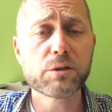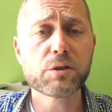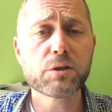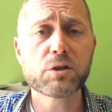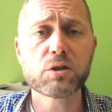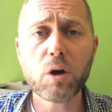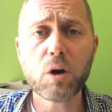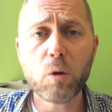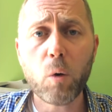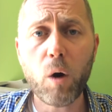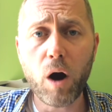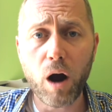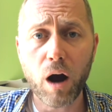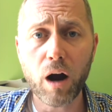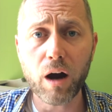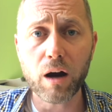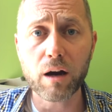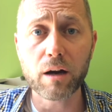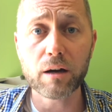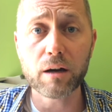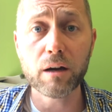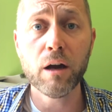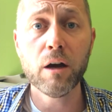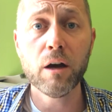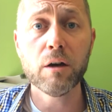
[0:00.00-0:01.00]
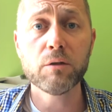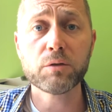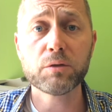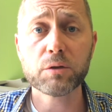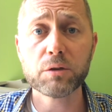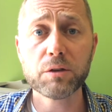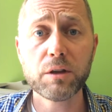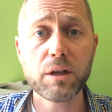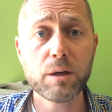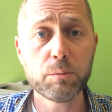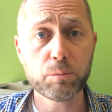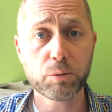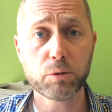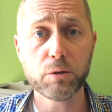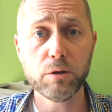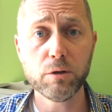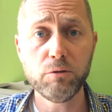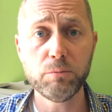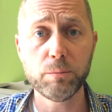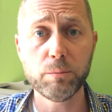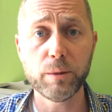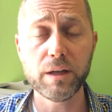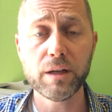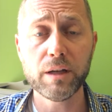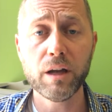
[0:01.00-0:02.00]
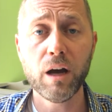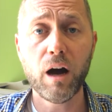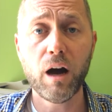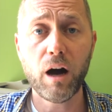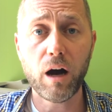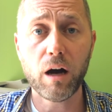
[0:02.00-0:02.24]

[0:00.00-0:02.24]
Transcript: so hard for the improvement